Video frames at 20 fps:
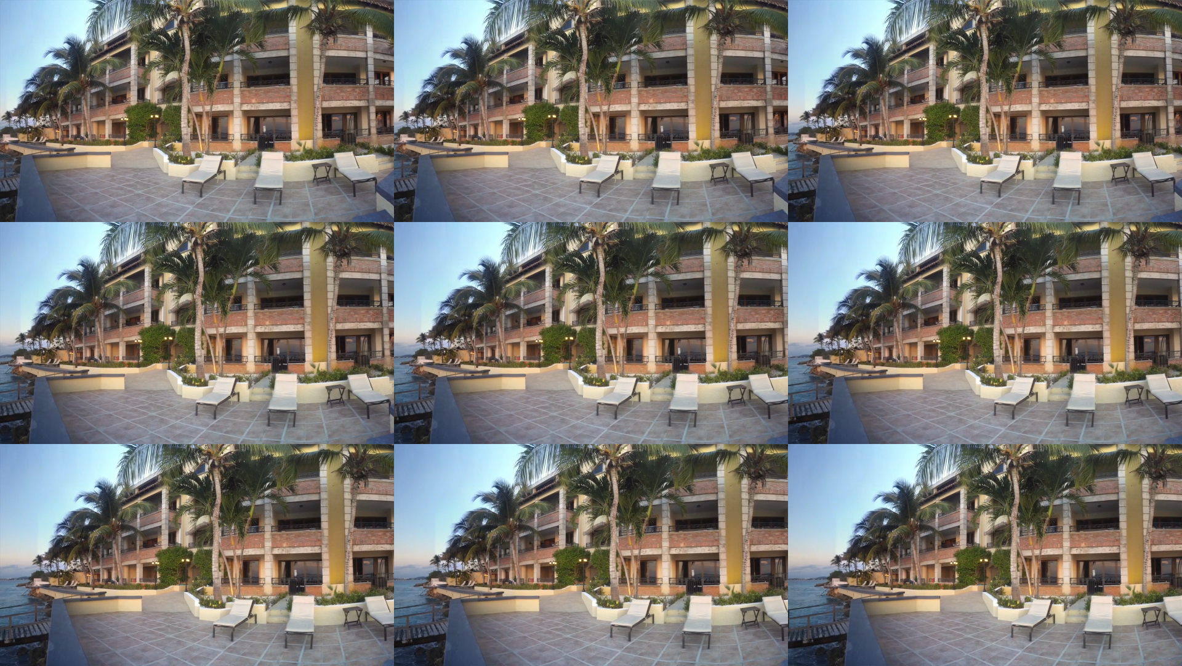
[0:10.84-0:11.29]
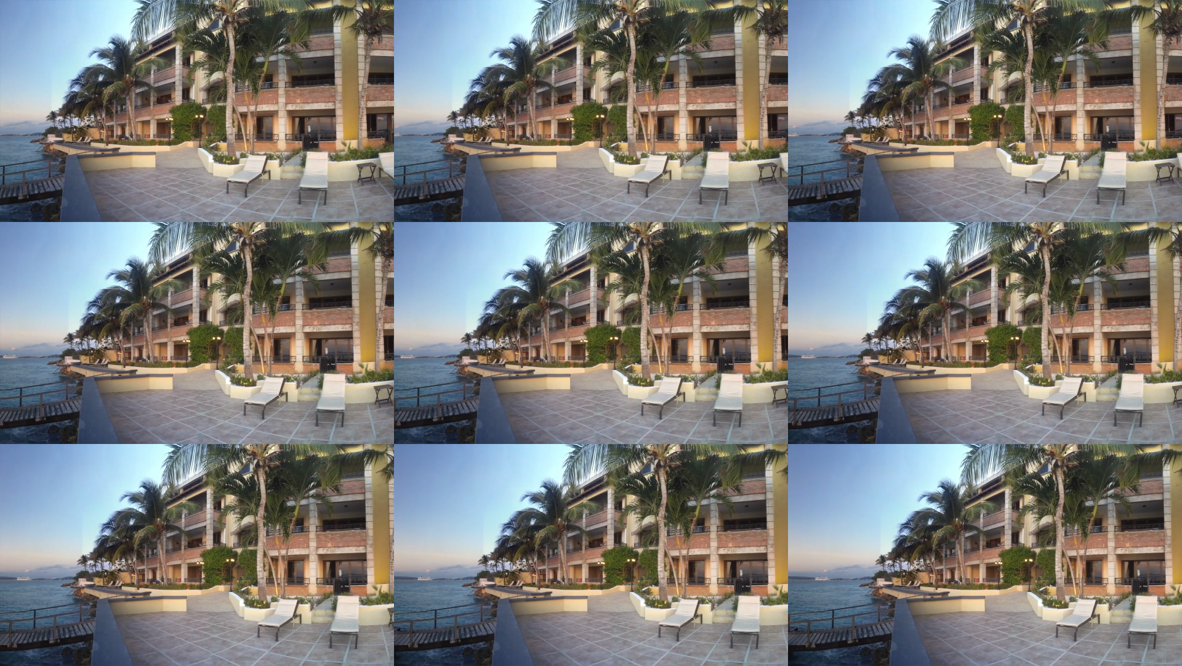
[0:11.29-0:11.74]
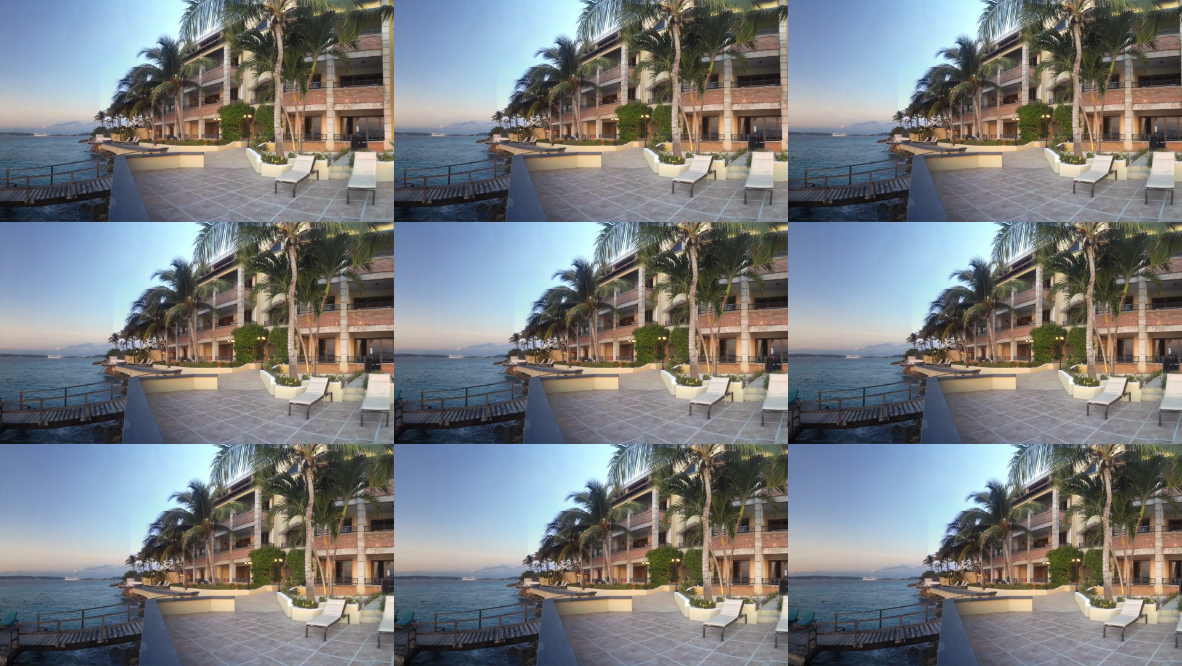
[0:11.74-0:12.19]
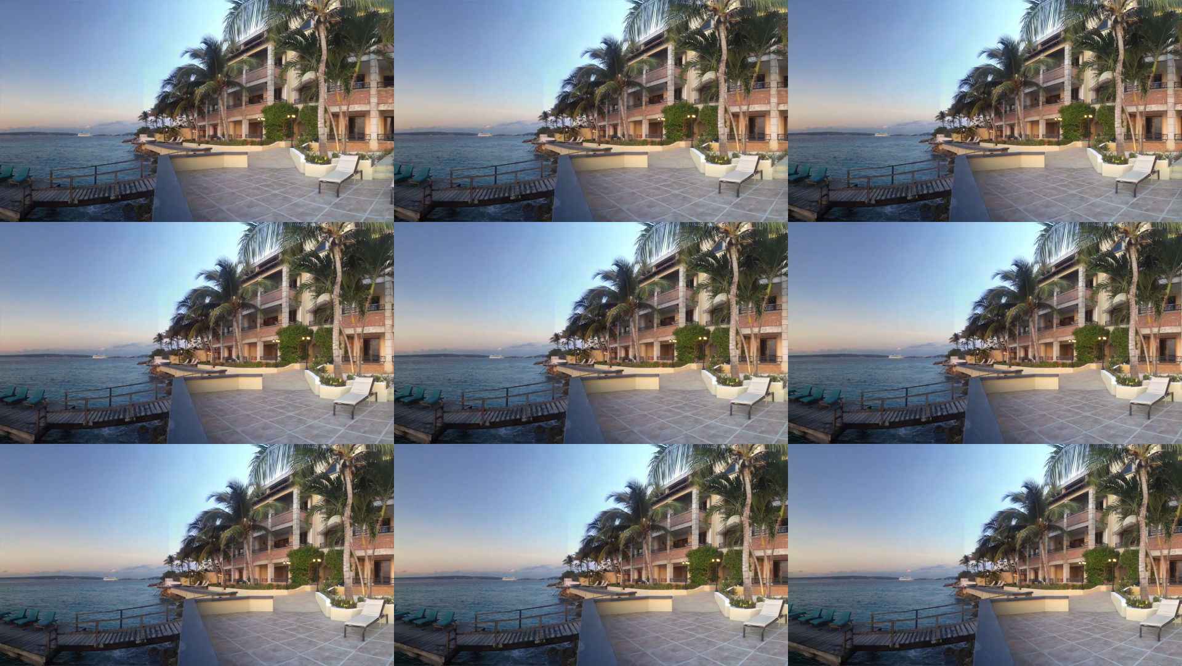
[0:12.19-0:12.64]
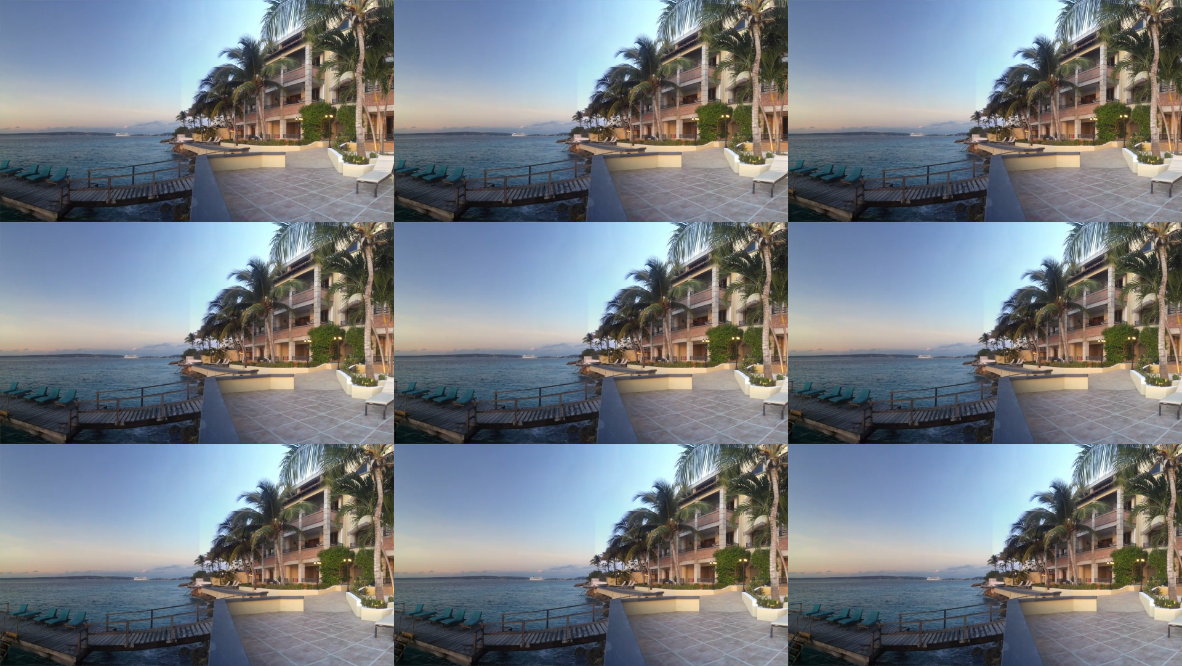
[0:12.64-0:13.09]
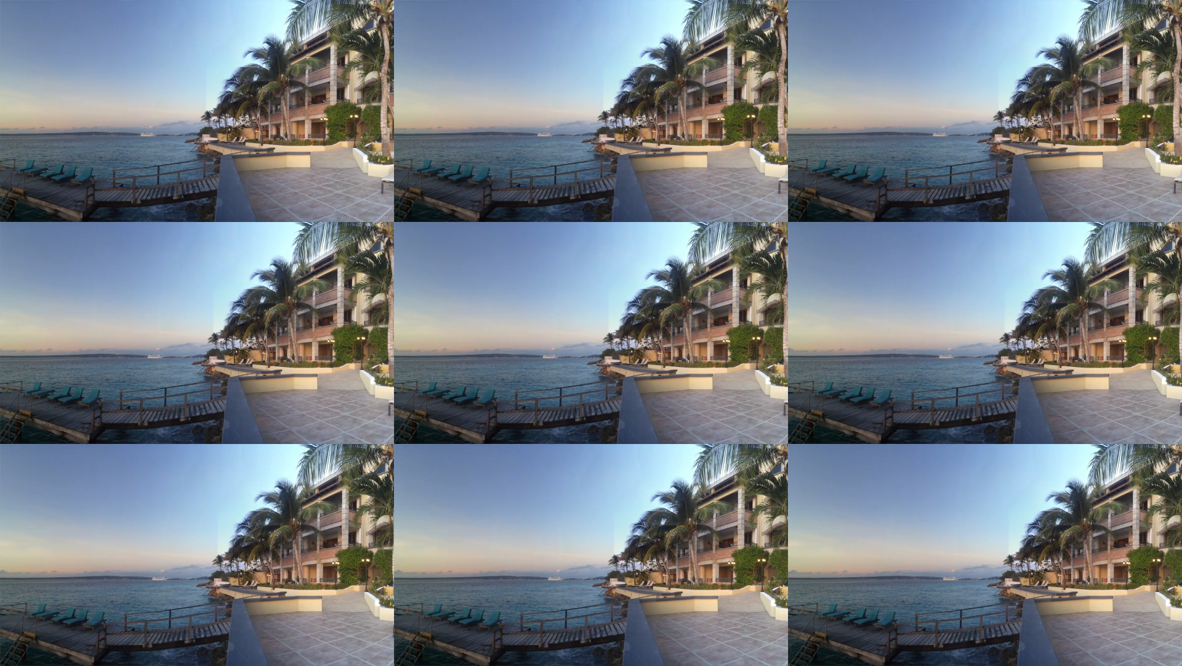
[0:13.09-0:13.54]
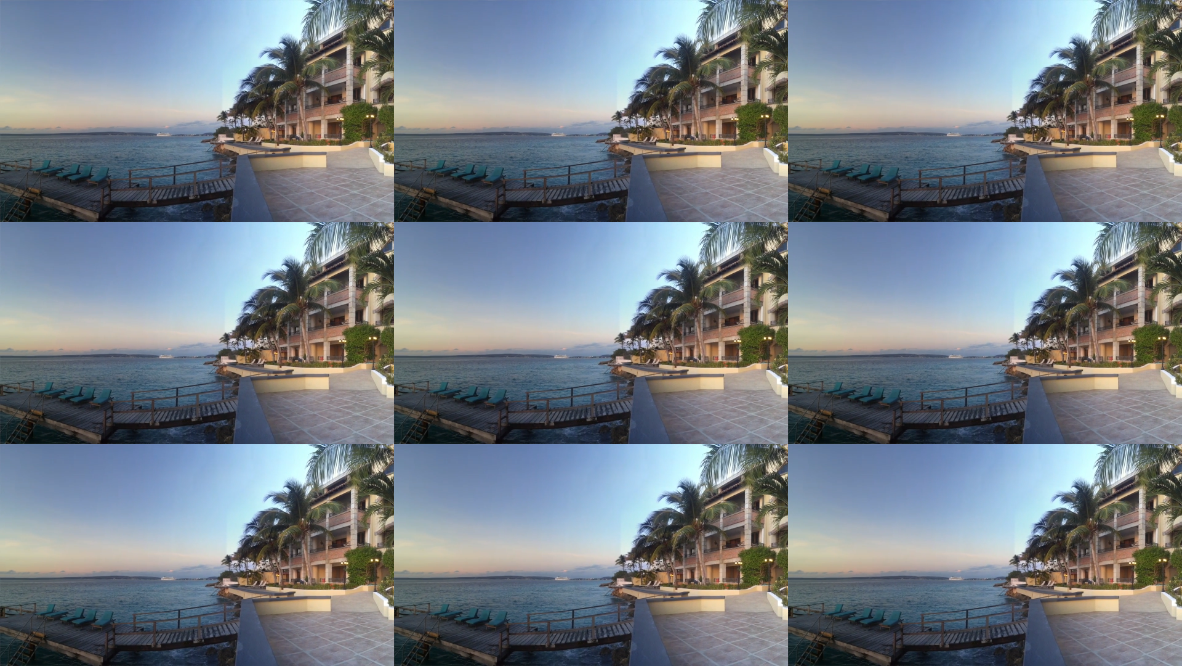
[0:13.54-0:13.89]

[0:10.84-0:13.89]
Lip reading: [unreadable: no face in view]